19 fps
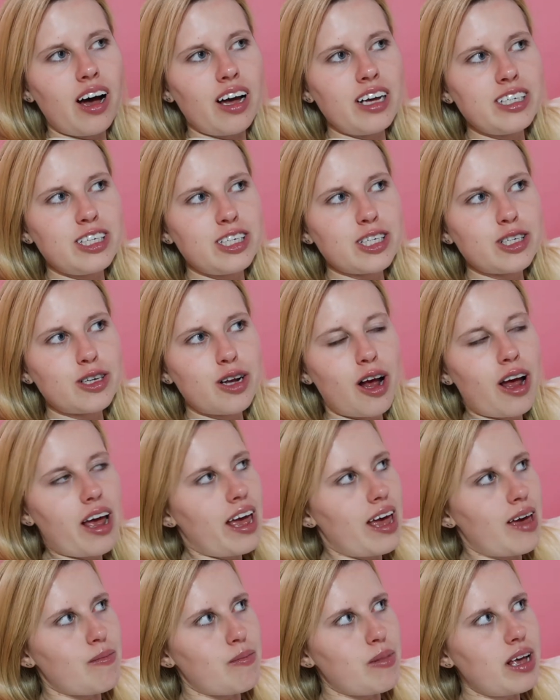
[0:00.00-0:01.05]
It's just
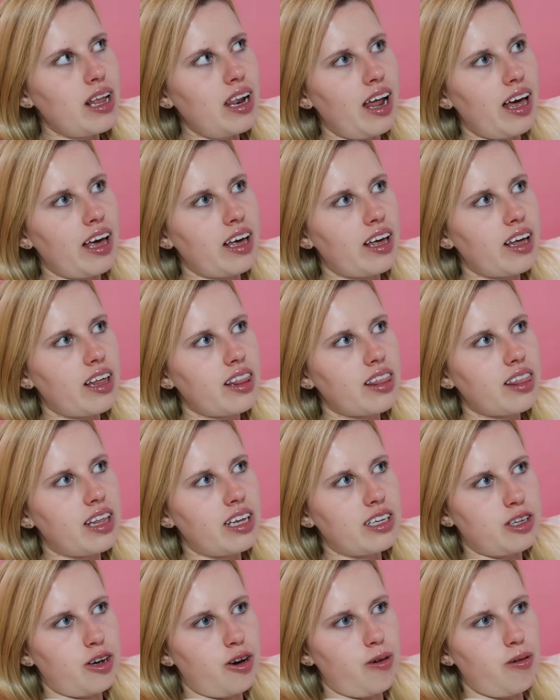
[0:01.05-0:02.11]
hit me like
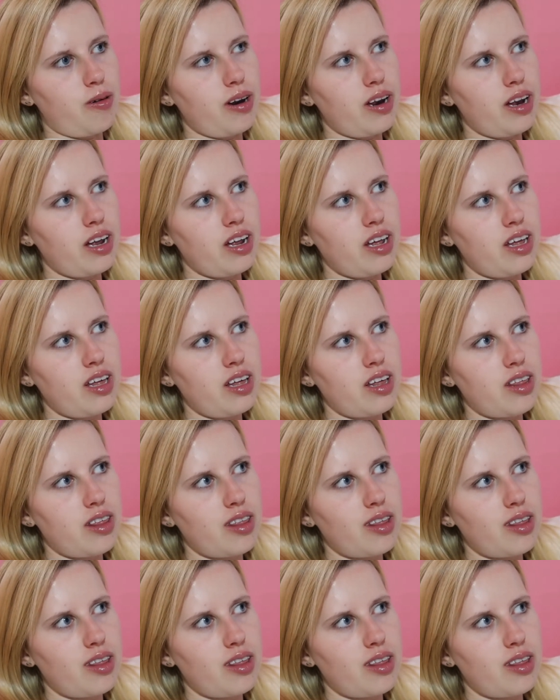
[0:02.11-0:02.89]
there's only